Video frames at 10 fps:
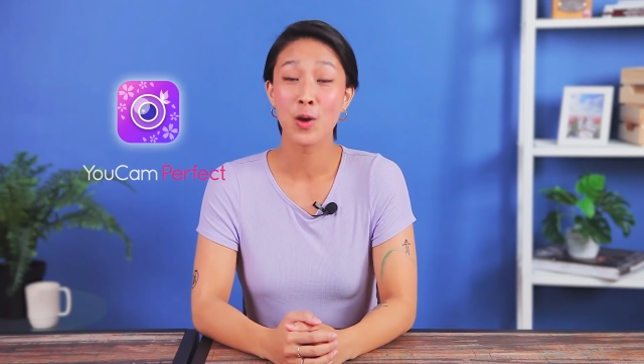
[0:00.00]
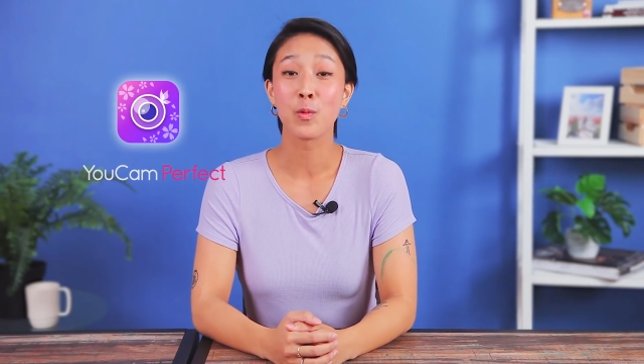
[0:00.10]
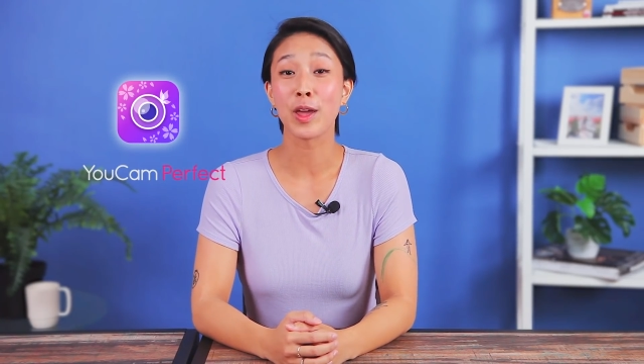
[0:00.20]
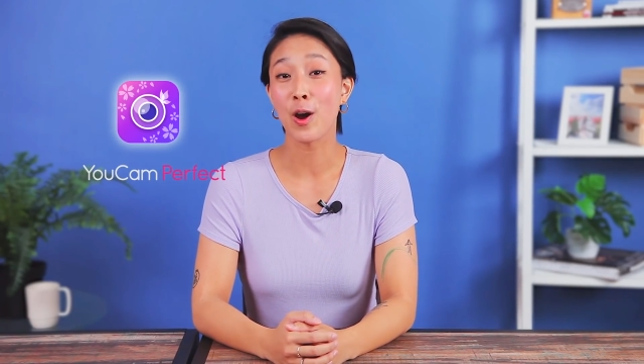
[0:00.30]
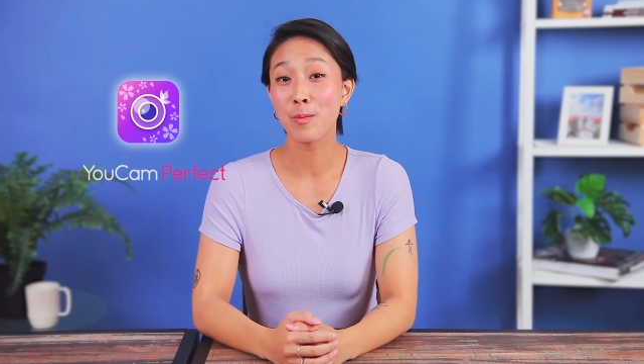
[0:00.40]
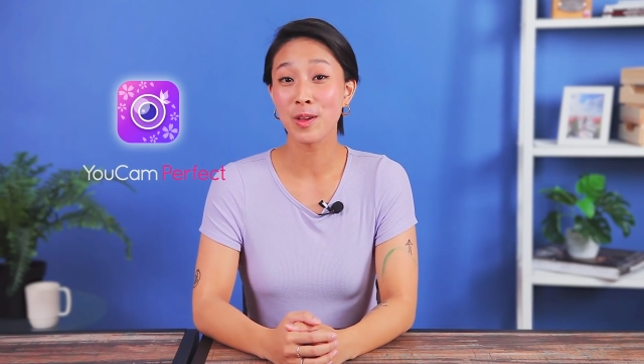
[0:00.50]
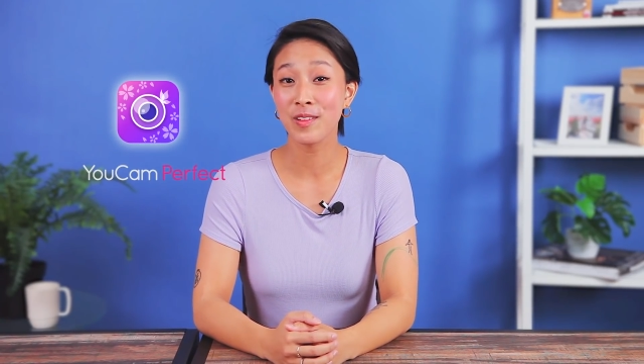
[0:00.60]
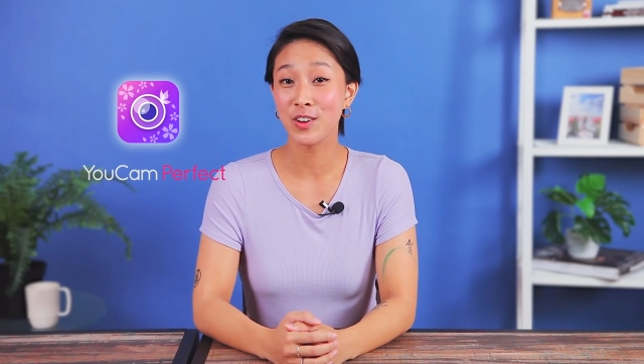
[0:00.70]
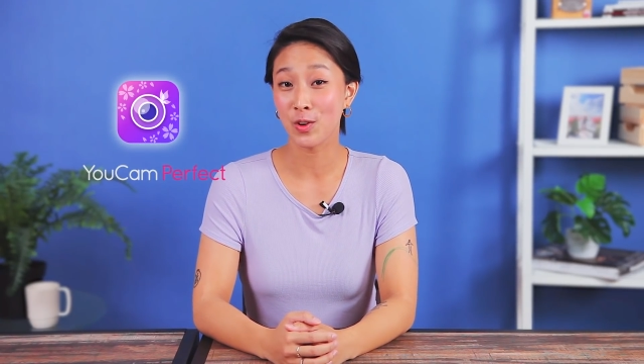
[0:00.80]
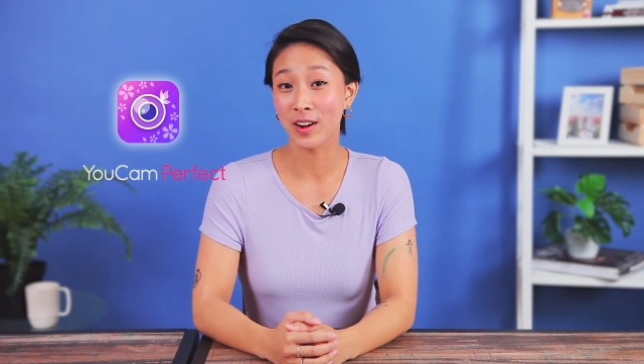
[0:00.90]
We hope you
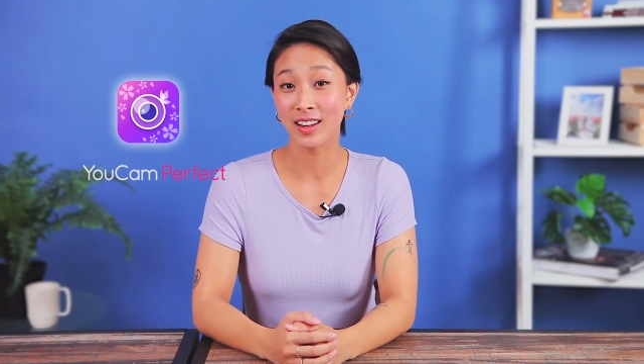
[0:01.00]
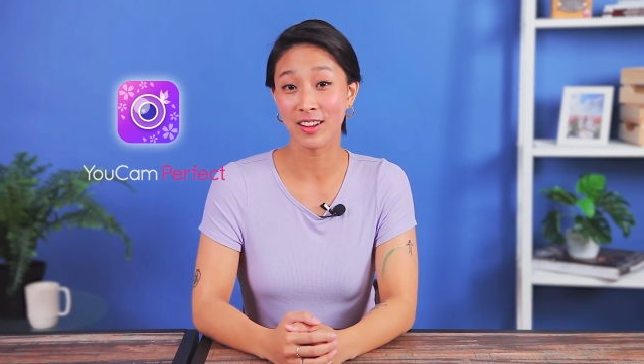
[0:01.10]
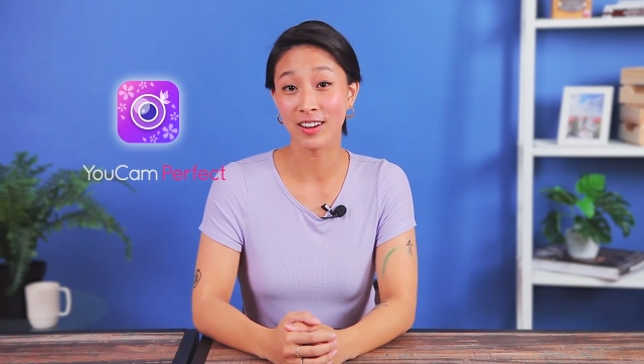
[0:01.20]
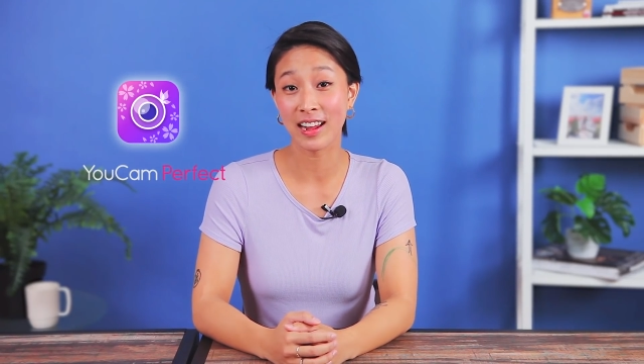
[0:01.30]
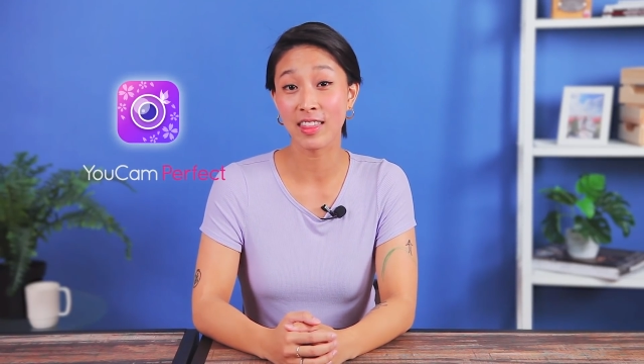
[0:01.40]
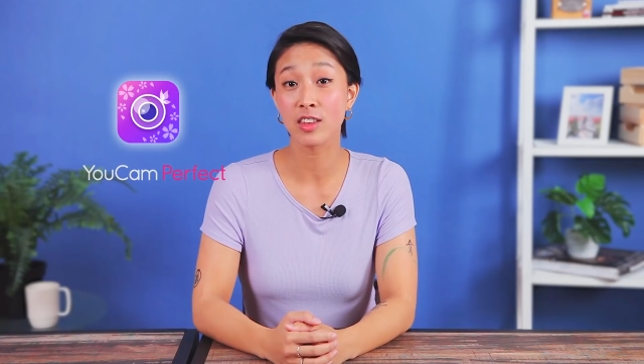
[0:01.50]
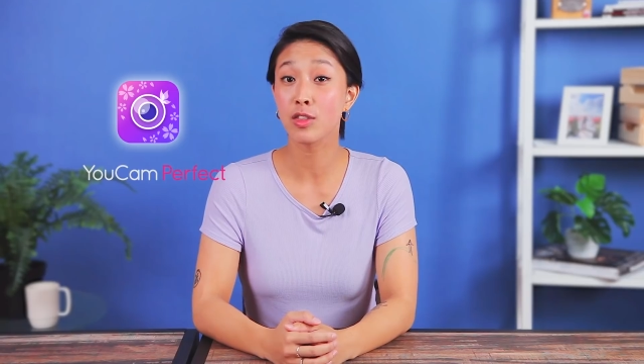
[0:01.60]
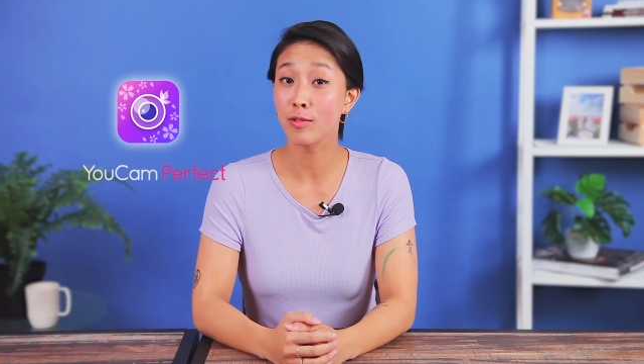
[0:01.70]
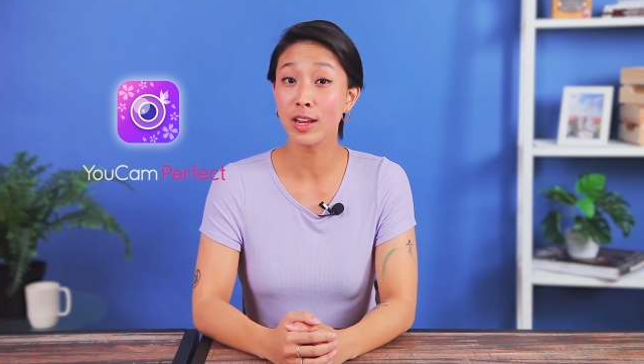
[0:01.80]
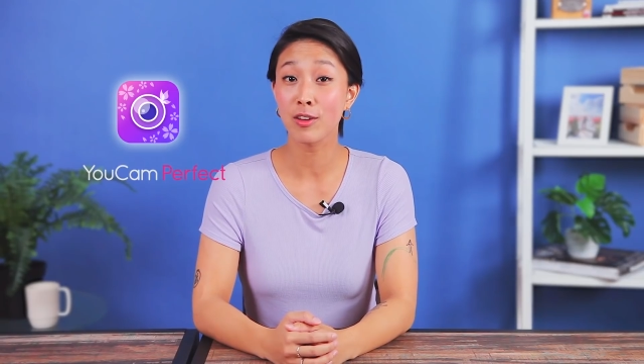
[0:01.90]
enjoyed learning these
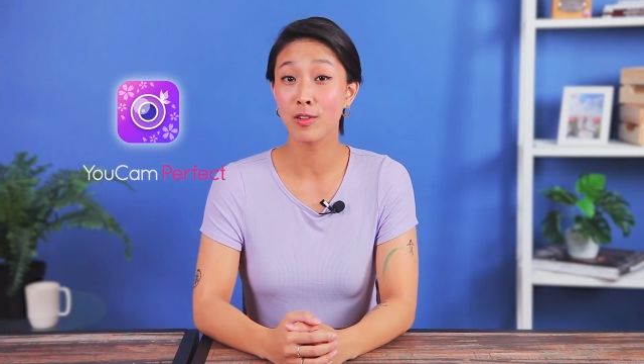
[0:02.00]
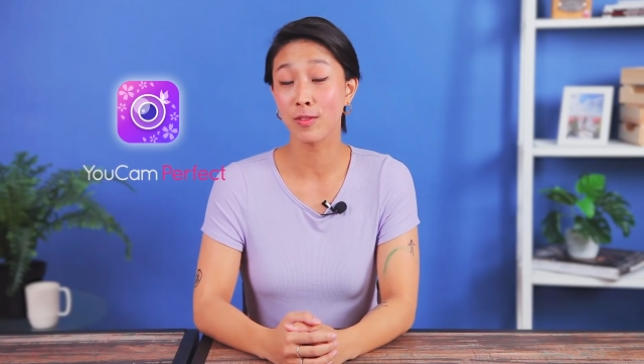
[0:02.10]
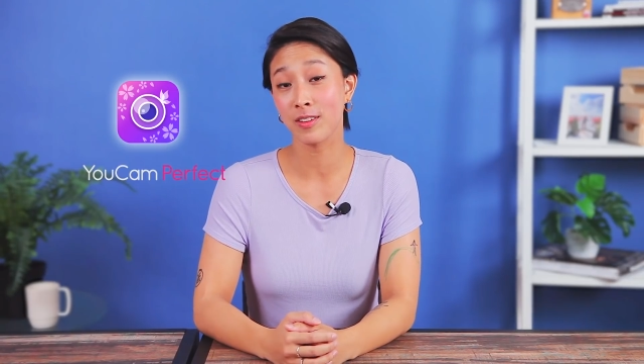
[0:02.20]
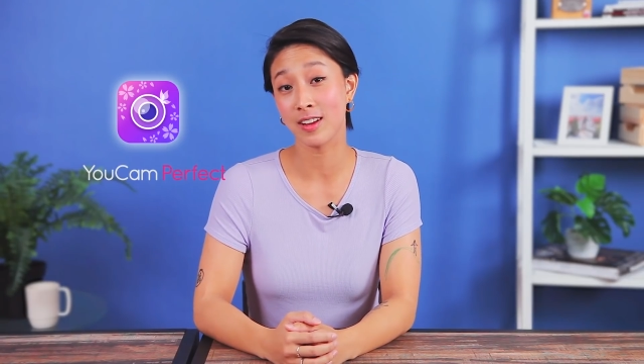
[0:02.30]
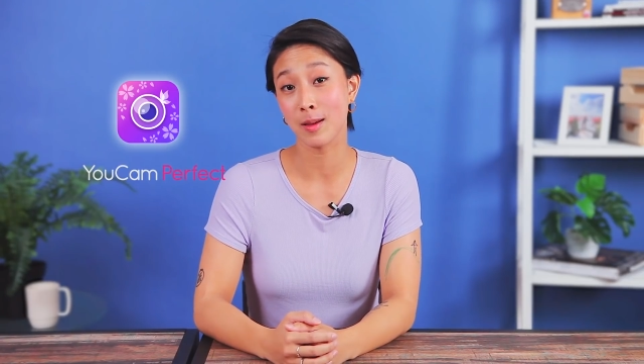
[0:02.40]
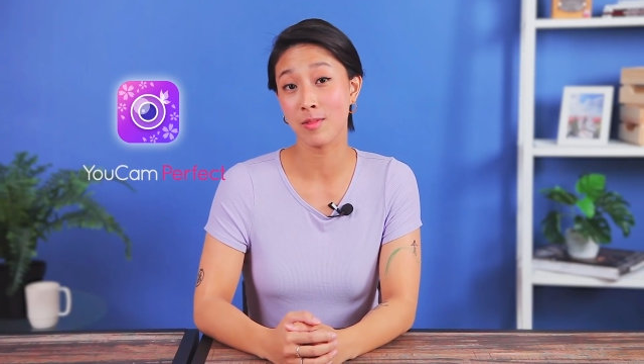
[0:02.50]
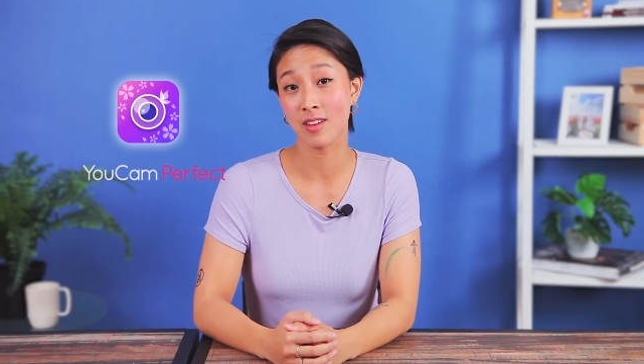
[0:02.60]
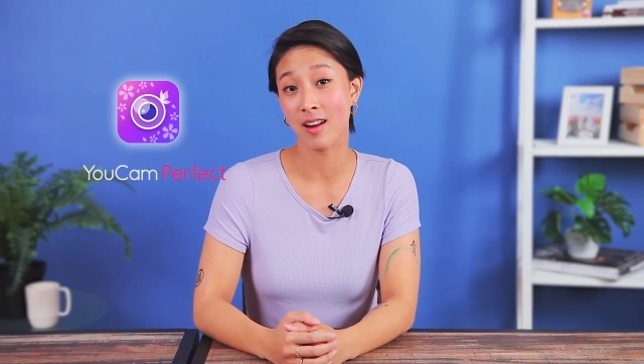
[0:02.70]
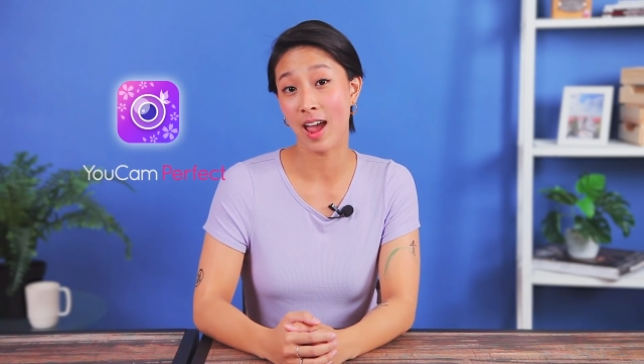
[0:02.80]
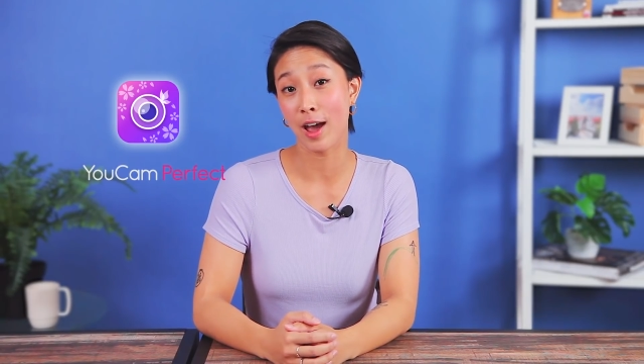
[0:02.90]
three useful tips
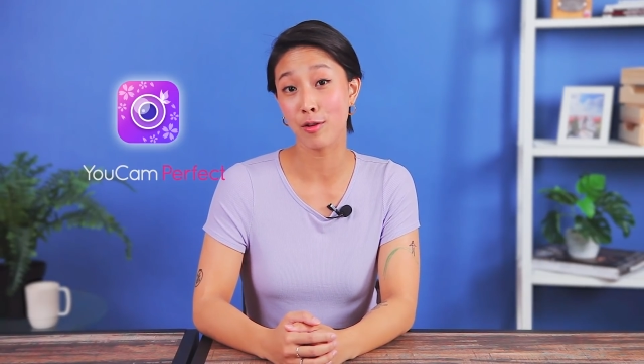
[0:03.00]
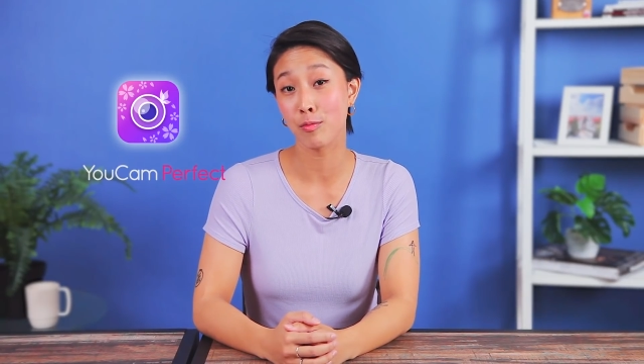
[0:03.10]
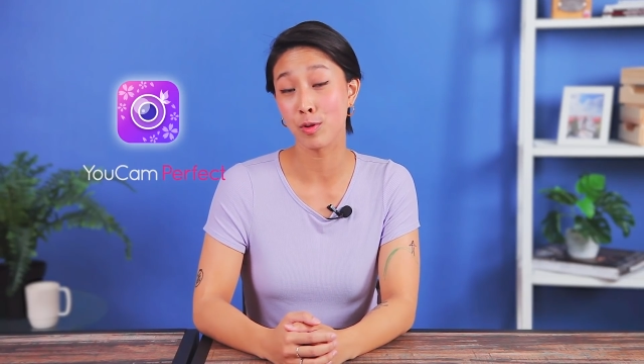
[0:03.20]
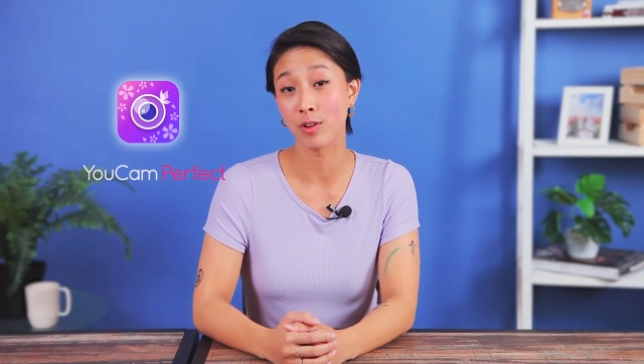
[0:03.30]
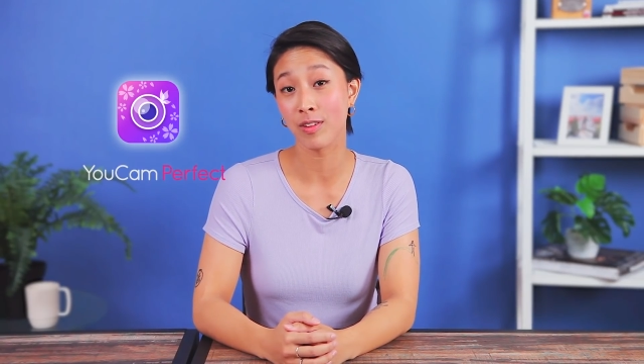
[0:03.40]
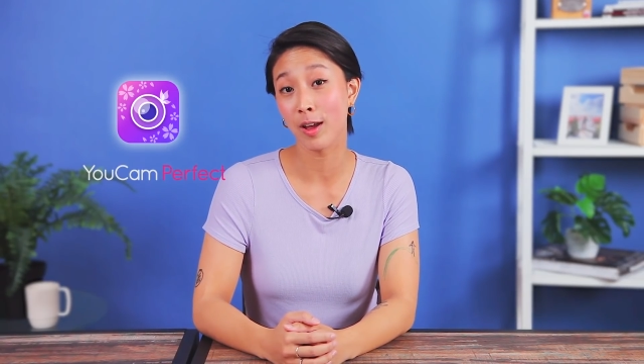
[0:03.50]
on how to remove